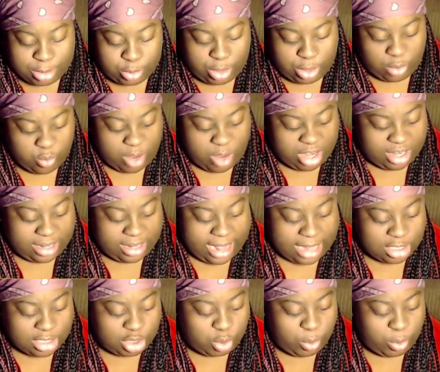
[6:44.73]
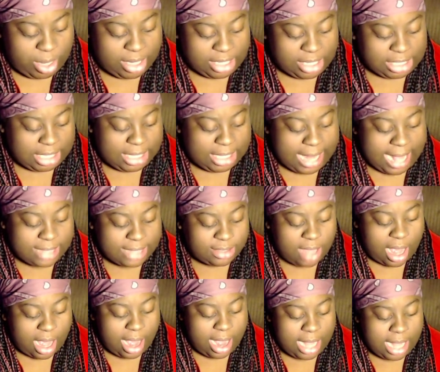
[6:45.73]
Wonderland's queen and the glass
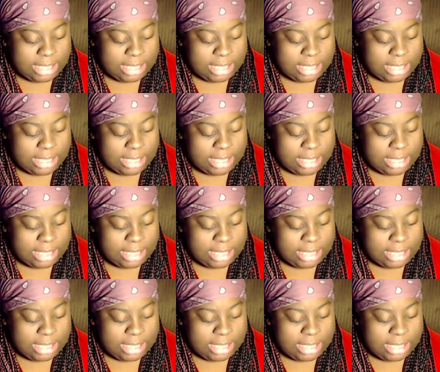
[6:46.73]
eyes,